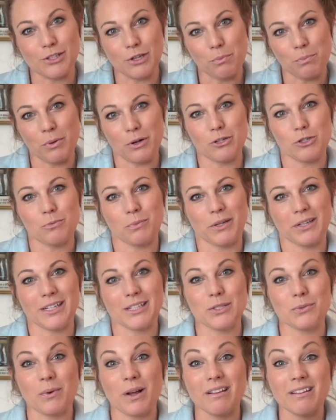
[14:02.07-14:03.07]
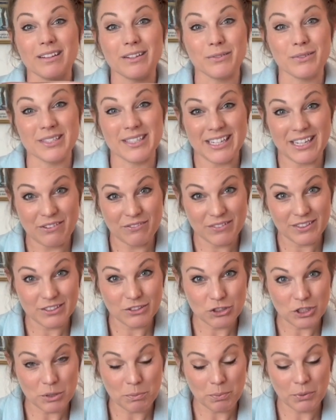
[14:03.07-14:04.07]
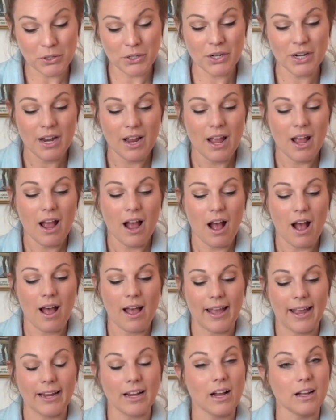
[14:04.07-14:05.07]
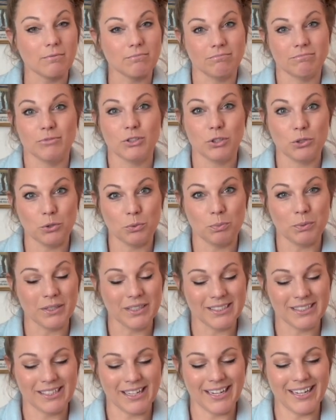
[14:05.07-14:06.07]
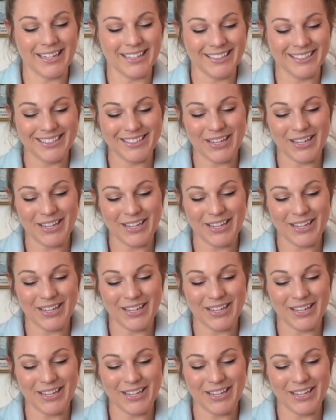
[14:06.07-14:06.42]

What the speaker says: on Poshmark as well and it was even cheaper, I got super excited.